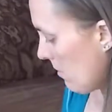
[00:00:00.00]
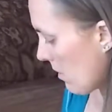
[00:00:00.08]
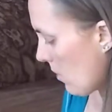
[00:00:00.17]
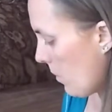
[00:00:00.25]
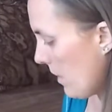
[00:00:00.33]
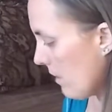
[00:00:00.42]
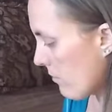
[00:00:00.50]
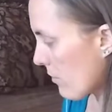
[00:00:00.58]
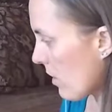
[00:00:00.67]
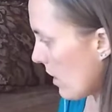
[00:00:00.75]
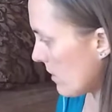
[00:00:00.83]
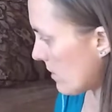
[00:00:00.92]
Queen of
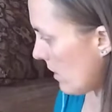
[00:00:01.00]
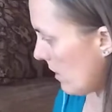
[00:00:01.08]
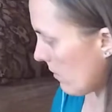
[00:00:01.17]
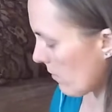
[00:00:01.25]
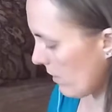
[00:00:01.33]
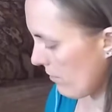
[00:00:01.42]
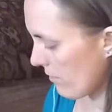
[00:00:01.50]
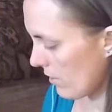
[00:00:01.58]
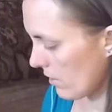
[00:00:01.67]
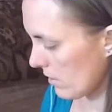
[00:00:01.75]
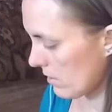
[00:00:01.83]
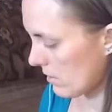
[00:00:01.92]
Rods in
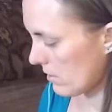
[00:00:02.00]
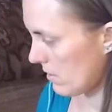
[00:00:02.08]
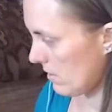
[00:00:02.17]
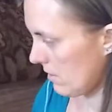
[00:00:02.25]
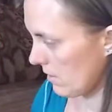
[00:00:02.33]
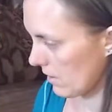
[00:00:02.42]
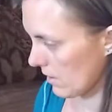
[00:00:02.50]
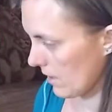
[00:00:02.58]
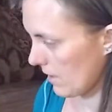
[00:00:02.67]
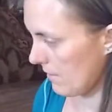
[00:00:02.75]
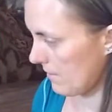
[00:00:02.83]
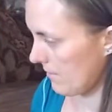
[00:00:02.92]
reverse. Look at
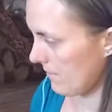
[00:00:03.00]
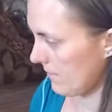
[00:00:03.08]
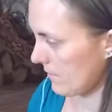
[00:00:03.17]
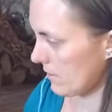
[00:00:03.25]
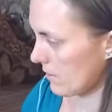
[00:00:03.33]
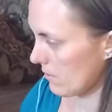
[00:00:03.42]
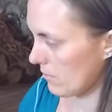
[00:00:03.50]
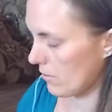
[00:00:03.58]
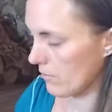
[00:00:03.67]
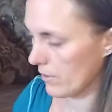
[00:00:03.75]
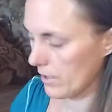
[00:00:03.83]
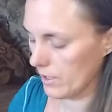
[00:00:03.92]
that. So
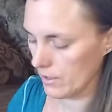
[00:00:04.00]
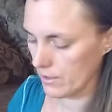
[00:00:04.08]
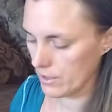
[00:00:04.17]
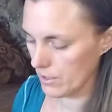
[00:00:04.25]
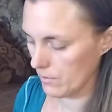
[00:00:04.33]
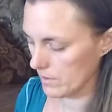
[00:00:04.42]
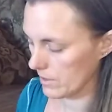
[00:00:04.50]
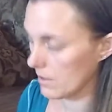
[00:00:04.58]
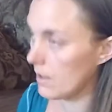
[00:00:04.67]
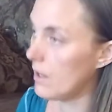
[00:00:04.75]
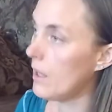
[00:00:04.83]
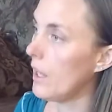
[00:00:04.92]
over here she was,
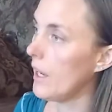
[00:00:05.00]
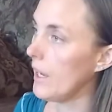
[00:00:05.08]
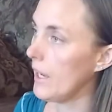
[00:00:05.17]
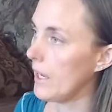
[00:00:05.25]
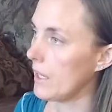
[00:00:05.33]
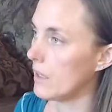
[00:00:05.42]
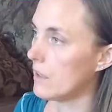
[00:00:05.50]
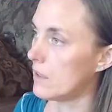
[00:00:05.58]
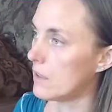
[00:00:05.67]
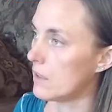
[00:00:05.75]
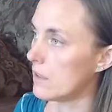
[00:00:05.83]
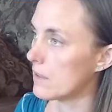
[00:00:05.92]
hey,
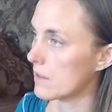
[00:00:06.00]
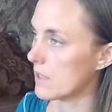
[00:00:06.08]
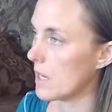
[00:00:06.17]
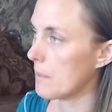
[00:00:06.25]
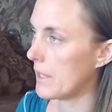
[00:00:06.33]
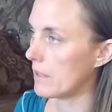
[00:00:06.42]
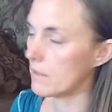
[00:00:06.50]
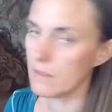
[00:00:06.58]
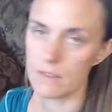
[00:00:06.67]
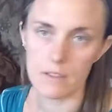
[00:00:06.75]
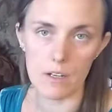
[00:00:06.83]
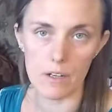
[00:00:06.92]
stop it.
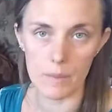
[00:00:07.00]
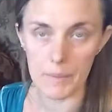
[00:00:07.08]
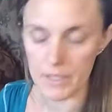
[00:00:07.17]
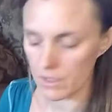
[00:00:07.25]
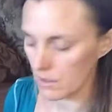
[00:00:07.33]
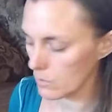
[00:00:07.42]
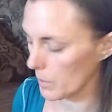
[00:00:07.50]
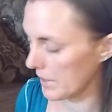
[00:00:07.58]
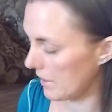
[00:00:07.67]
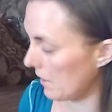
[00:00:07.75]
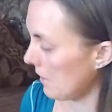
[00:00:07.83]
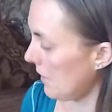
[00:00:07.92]
Sorry, my dog's
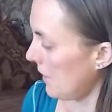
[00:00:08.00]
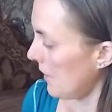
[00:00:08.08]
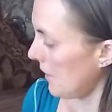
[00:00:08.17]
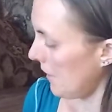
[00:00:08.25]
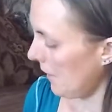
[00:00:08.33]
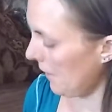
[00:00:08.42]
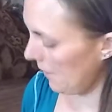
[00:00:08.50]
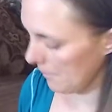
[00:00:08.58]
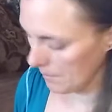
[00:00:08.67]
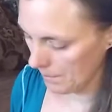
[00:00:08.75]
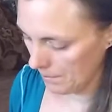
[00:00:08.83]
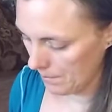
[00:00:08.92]
whining.
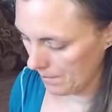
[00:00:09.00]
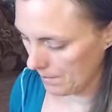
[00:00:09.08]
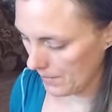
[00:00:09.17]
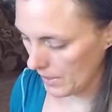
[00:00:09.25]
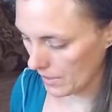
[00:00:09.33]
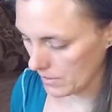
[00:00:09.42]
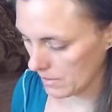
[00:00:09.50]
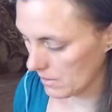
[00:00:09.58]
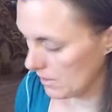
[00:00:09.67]
Thanks.